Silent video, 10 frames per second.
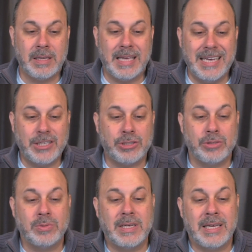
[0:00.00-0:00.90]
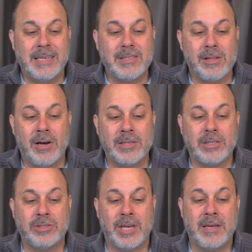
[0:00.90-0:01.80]
issued his laws
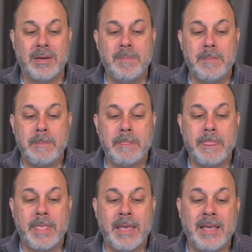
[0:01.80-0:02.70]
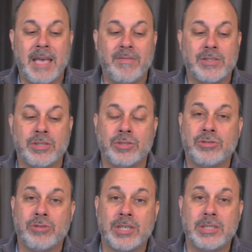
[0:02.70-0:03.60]
to Jacob. He gave his
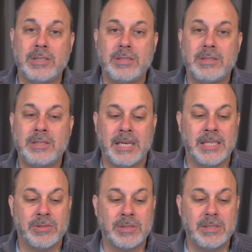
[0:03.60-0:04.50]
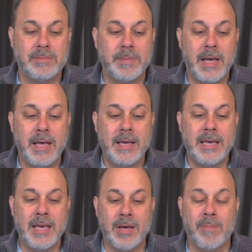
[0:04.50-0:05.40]
instructions to Israel.
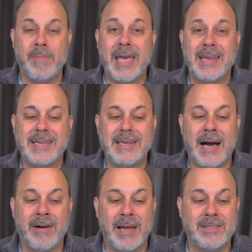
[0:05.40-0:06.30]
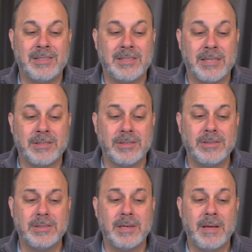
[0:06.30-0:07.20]
He commanded our
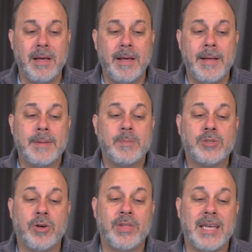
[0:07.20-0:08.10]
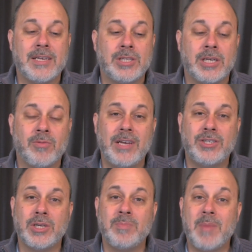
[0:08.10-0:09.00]
ancestors so the next
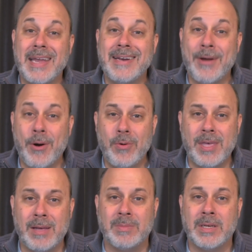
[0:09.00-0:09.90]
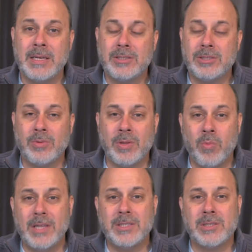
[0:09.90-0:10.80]
generation might know them so the
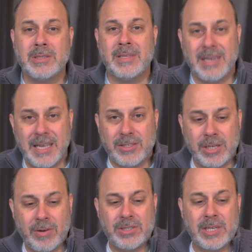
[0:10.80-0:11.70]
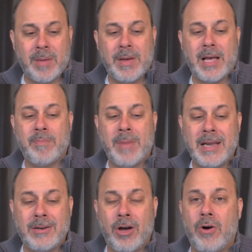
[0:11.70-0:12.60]
ones the next generation coming up might
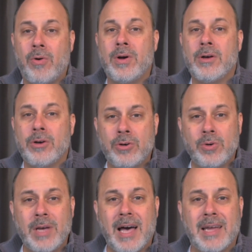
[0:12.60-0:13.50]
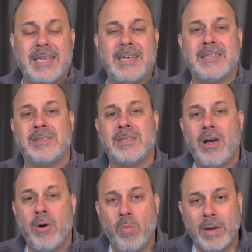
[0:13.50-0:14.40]
know who god is
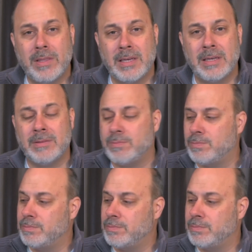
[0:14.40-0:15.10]
what the